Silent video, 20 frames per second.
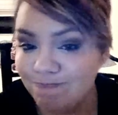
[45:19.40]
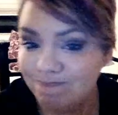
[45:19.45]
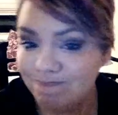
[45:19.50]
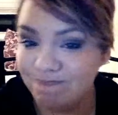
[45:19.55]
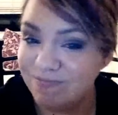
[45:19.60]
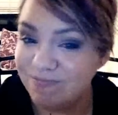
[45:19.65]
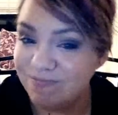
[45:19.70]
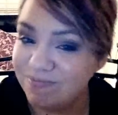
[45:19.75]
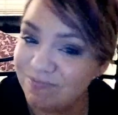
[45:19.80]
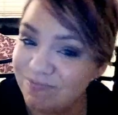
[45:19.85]

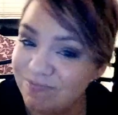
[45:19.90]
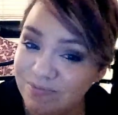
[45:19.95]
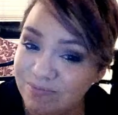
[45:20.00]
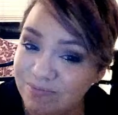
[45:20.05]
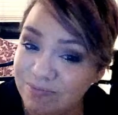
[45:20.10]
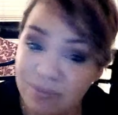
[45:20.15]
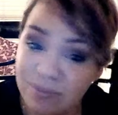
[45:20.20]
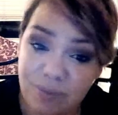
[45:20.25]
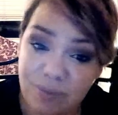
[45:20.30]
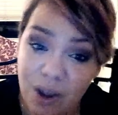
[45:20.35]

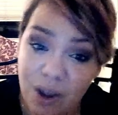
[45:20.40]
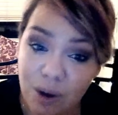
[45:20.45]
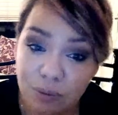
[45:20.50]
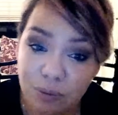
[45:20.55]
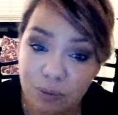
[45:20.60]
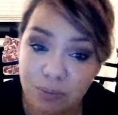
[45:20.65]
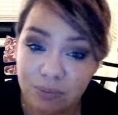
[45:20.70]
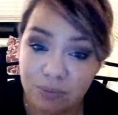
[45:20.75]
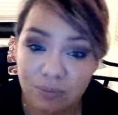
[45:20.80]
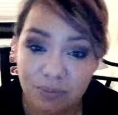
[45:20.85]
No,
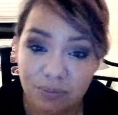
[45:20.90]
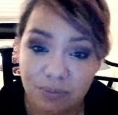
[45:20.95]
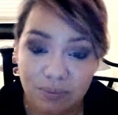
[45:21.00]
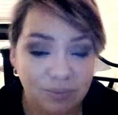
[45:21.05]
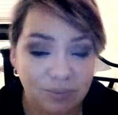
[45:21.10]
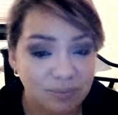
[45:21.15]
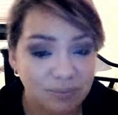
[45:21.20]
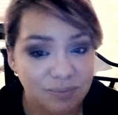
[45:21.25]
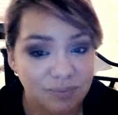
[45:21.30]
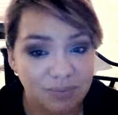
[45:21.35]

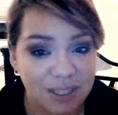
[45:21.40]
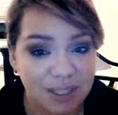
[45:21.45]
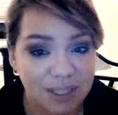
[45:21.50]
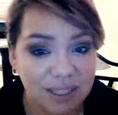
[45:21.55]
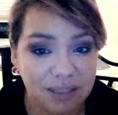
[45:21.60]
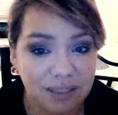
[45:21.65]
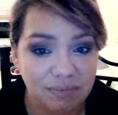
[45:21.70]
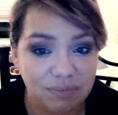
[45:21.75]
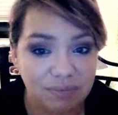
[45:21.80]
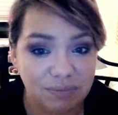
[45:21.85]
it
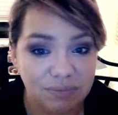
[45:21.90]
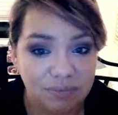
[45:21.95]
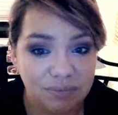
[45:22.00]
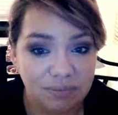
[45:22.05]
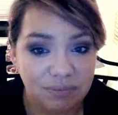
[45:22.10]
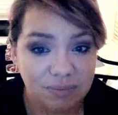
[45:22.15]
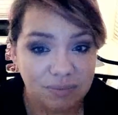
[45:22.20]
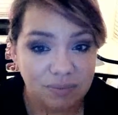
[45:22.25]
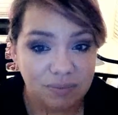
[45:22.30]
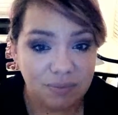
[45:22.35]
doesn't.
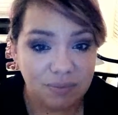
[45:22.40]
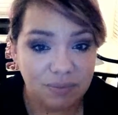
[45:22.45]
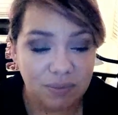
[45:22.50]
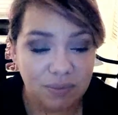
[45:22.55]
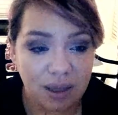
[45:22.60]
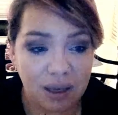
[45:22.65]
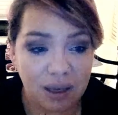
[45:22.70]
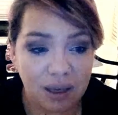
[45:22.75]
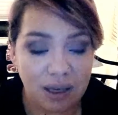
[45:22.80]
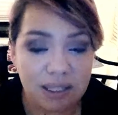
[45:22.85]

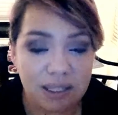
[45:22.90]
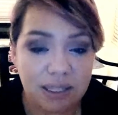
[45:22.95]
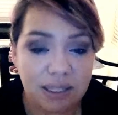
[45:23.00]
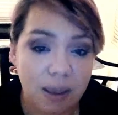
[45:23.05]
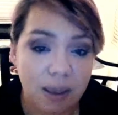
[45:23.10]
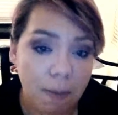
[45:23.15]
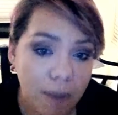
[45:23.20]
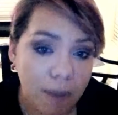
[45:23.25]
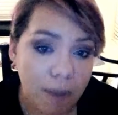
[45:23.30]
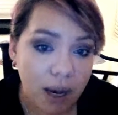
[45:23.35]
Because
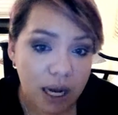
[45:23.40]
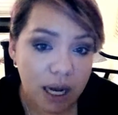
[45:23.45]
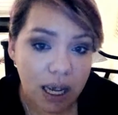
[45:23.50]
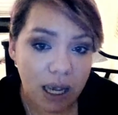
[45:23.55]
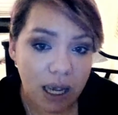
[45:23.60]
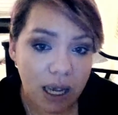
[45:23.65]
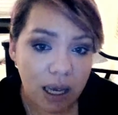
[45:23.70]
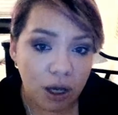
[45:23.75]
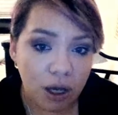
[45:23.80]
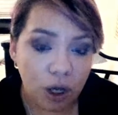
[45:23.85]

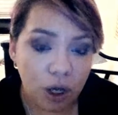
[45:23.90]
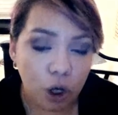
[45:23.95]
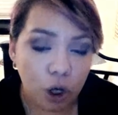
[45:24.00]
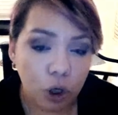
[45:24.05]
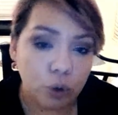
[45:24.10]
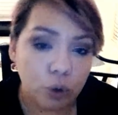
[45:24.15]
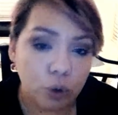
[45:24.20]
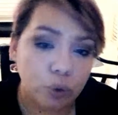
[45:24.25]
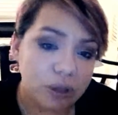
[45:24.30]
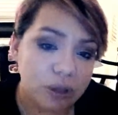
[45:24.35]
somebody
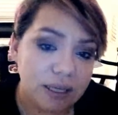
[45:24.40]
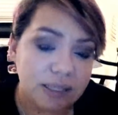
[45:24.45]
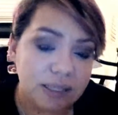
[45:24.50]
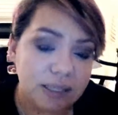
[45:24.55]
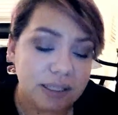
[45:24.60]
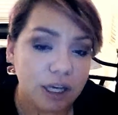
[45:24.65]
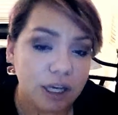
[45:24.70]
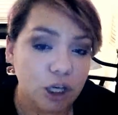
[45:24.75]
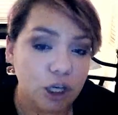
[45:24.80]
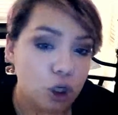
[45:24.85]
who thinks
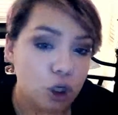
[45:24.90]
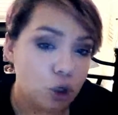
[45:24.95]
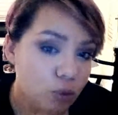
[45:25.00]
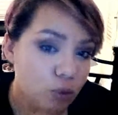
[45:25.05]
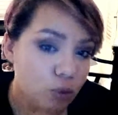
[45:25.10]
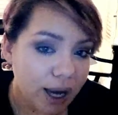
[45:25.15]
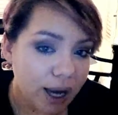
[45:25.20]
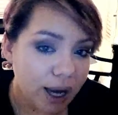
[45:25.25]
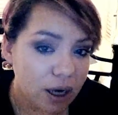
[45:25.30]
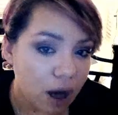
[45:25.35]
that you
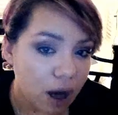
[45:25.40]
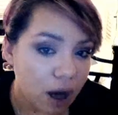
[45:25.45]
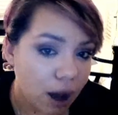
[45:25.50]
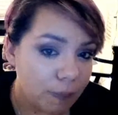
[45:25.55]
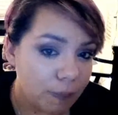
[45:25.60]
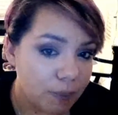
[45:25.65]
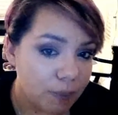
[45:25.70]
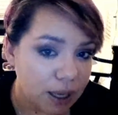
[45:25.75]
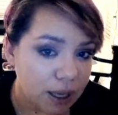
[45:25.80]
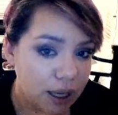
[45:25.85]
might
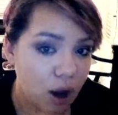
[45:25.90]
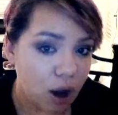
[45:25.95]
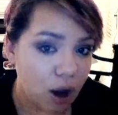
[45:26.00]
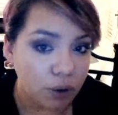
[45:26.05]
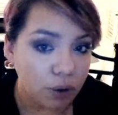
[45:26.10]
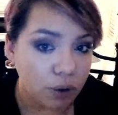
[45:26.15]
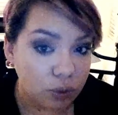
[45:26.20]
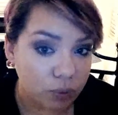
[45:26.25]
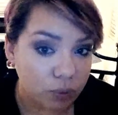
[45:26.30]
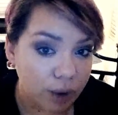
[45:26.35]
not be
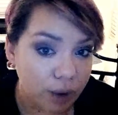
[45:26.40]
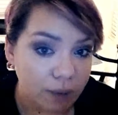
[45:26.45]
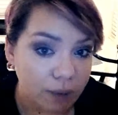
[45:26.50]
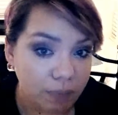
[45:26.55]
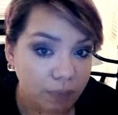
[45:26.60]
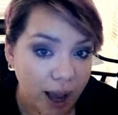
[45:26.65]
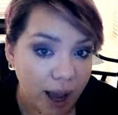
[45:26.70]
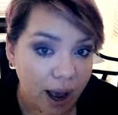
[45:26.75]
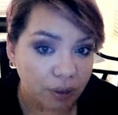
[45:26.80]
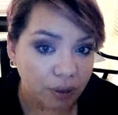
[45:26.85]
on the right
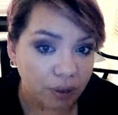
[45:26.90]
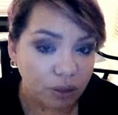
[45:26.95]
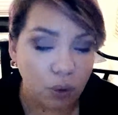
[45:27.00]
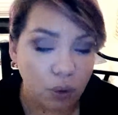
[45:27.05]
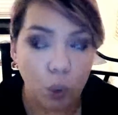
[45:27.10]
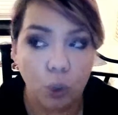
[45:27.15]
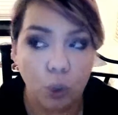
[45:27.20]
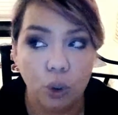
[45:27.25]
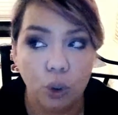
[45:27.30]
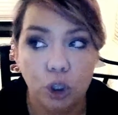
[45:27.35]
path
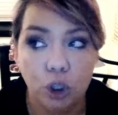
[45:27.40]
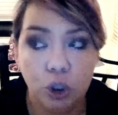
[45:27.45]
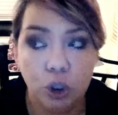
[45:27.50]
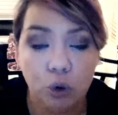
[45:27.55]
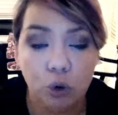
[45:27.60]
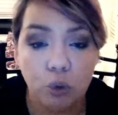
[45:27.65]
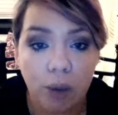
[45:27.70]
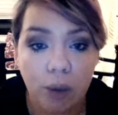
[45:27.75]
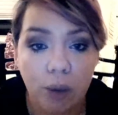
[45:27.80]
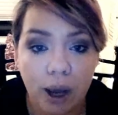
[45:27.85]
or
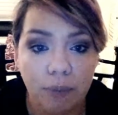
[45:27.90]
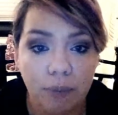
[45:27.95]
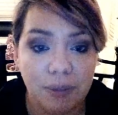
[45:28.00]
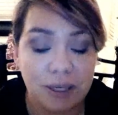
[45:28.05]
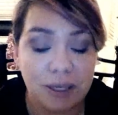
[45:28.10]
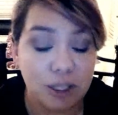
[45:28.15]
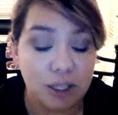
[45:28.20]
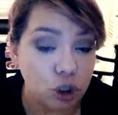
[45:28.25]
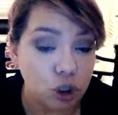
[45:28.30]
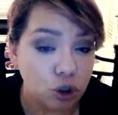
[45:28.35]
you might
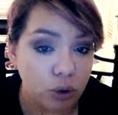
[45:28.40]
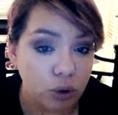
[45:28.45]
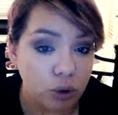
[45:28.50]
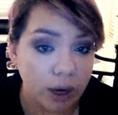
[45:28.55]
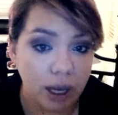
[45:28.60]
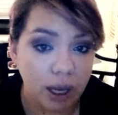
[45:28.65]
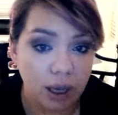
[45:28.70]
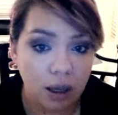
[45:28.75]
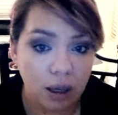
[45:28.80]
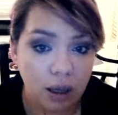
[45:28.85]
be
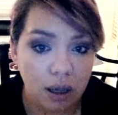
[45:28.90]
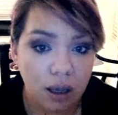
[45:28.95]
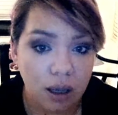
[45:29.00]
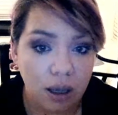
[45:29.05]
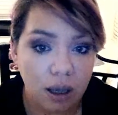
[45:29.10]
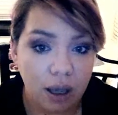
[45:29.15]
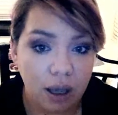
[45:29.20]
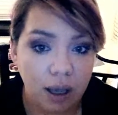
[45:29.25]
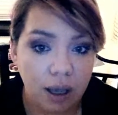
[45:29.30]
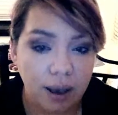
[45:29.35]
straying
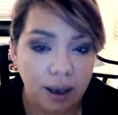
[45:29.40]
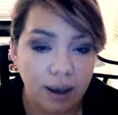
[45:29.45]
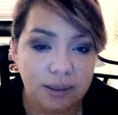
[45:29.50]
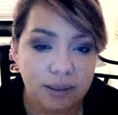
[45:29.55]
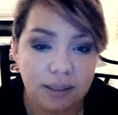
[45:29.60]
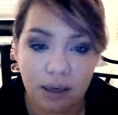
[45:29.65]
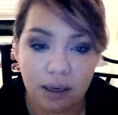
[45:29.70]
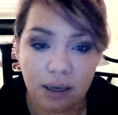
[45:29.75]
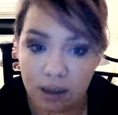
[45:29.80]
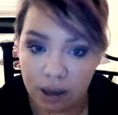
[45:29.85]
is
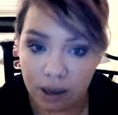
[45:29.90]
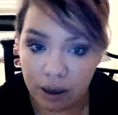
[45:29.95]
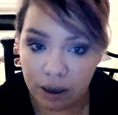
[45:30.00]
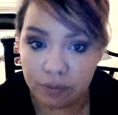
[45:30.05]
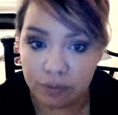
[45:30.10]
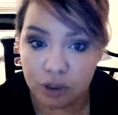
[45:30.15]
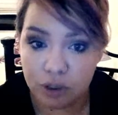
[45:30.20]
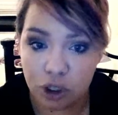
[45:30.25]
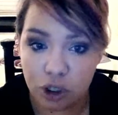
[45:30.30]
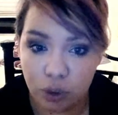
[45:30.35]
going to come
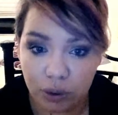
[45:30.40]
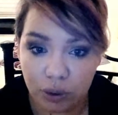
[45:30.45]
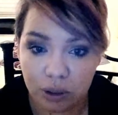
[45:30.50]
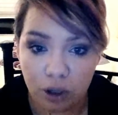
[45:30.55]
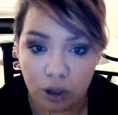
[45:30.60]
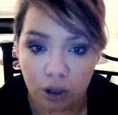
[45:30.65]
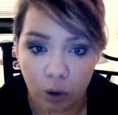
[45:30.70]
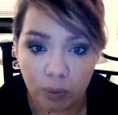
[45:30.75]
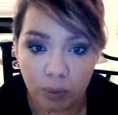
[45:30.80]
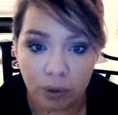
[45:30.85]
to you with
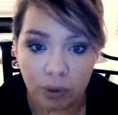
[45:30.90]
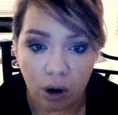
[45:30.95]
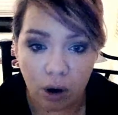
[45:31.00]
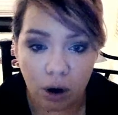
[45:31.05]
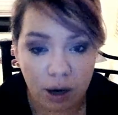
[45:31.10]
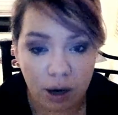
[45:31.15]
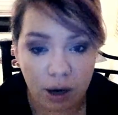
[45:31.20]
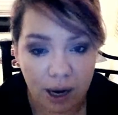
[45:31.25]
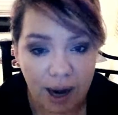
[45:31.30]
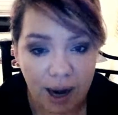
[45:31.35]
an open
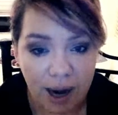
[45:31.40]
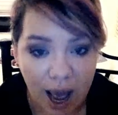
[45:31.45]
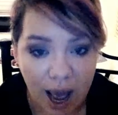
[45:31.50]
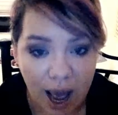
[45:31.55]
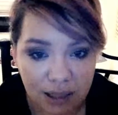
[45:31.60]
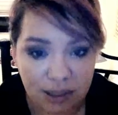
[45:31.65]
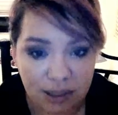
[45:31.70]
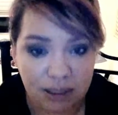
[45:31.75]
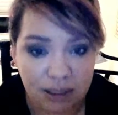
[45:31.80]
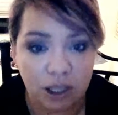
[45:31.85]
heart and
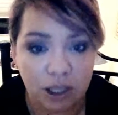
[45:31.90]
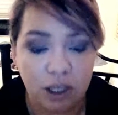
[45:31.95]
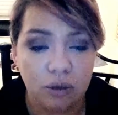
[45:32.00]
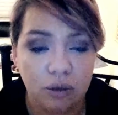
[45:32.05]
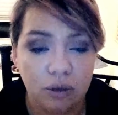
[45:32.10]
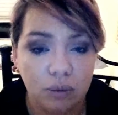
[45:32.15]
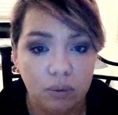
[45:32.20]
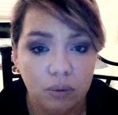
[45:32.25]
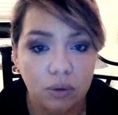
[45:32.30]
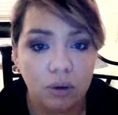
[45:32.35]
ask you